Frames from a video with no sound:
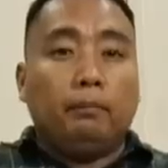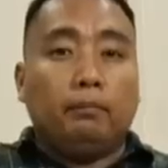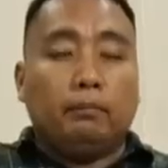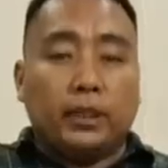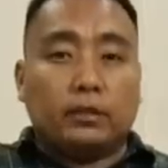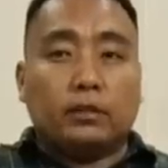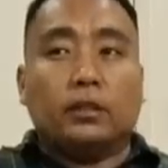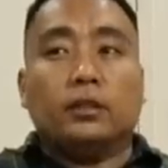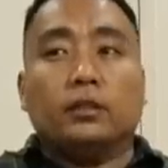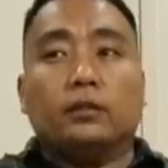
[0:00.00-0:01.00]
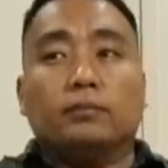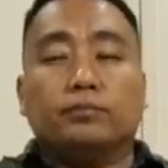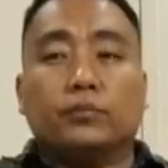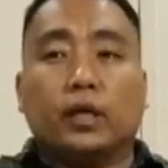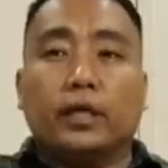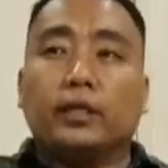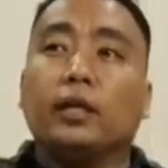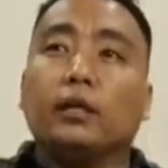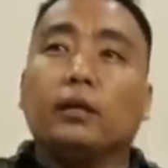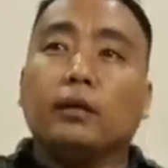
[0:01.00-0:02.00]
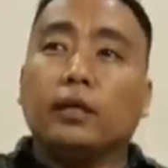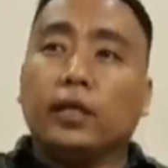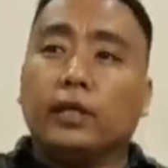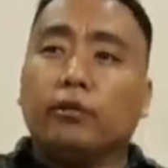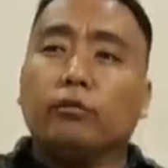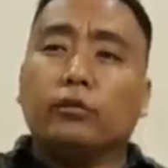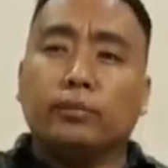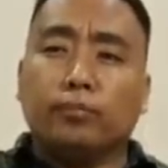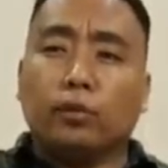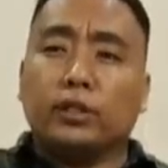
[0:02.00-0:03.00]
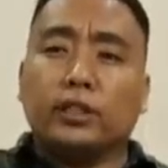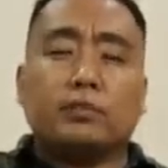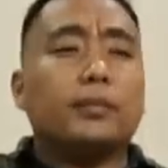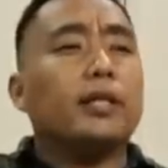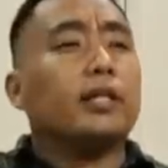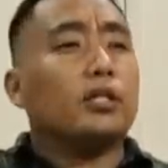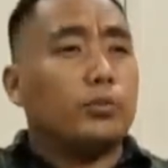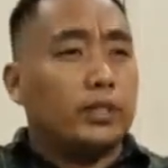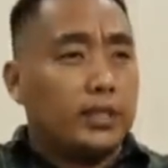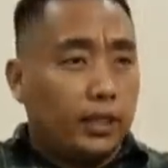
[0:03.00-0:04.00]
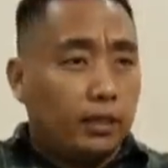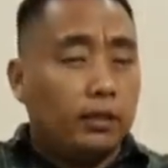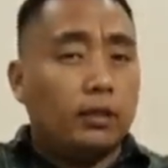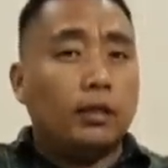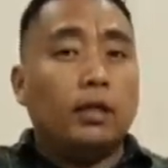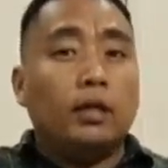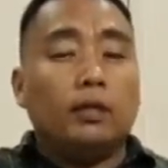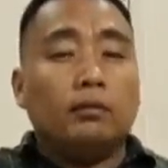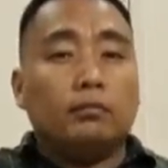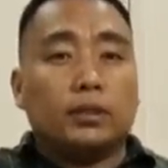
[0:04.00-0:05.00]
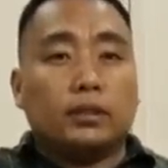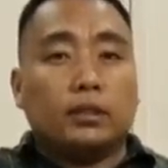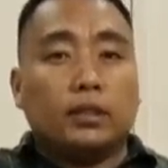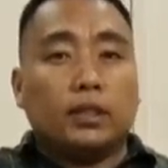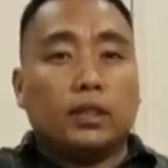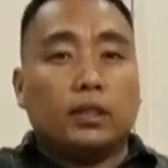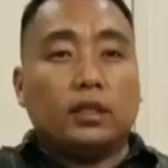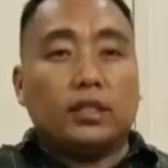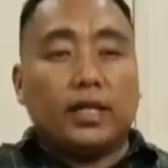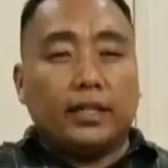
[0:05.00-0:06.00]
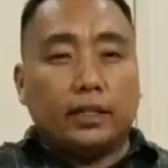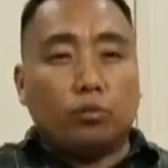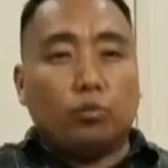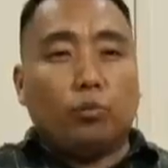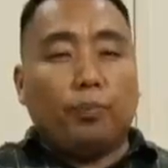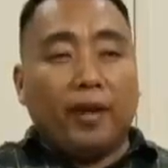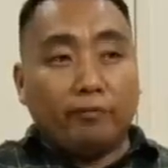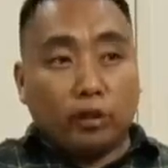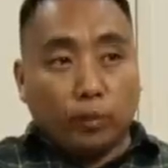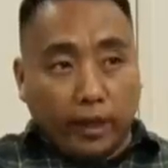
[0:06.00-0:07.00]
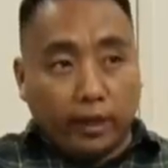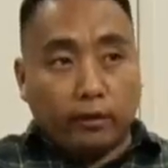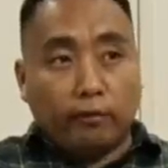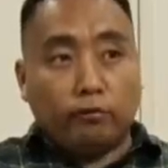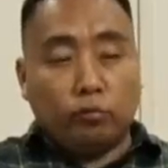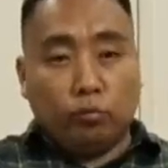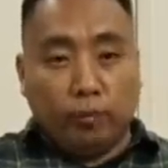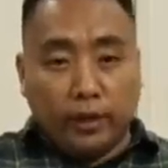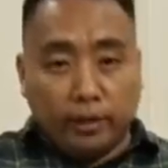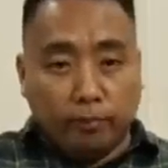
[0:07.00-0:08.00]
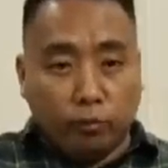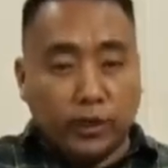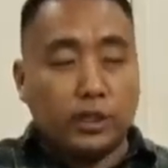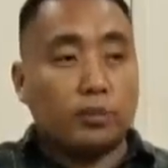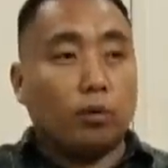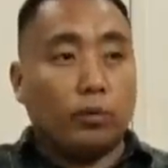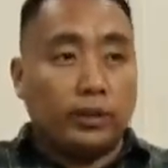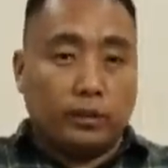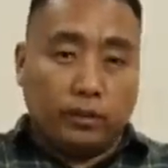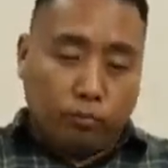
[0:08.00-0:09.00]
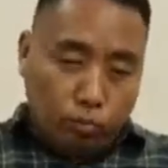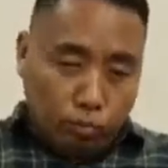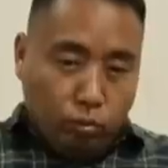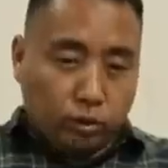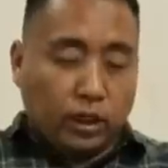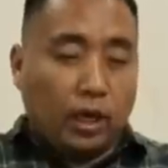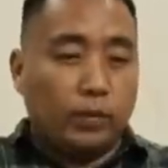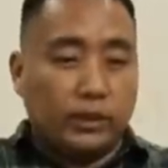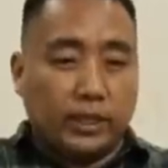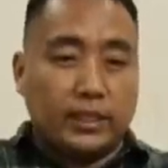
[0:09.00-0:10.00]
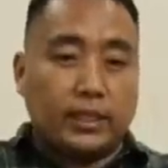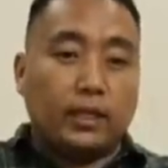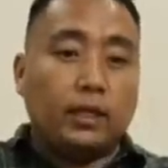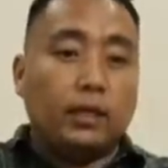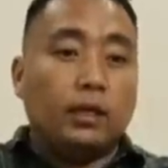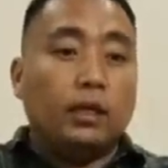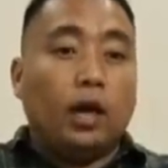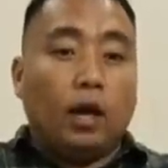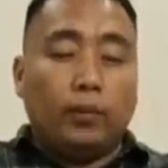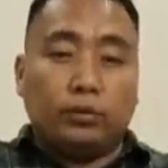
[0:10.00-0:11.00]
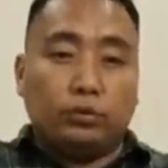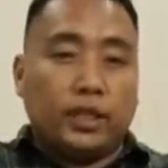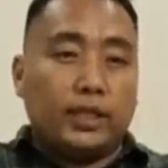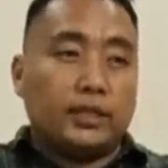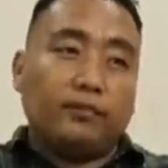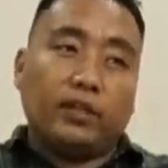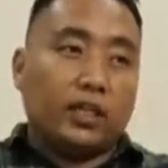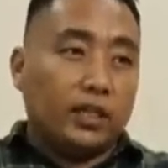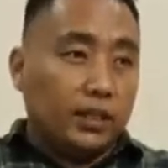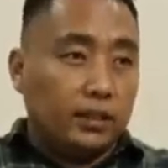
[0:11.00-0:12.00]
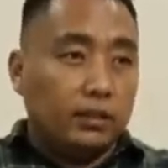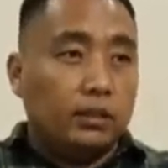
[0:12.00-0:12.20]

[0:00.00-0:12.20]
But I think in politics, many things will say. But decided to pave the way where the wind is blowing. Kun logo te hawa jaye se, hawa to jaye se, very clear.